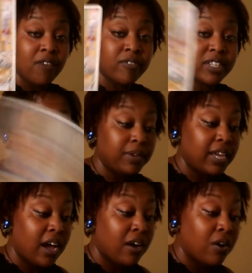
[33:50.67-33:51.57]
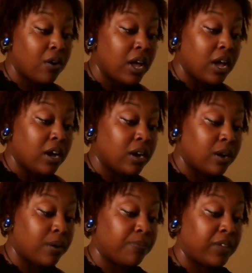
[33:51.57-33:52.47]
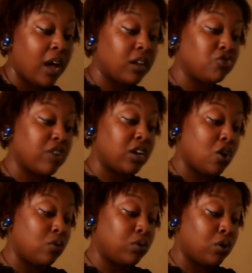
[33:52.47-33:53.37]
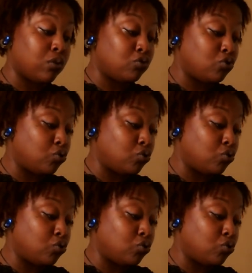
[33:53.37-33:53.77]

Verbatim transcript: But some of y'all, um, y'all are trying to hold on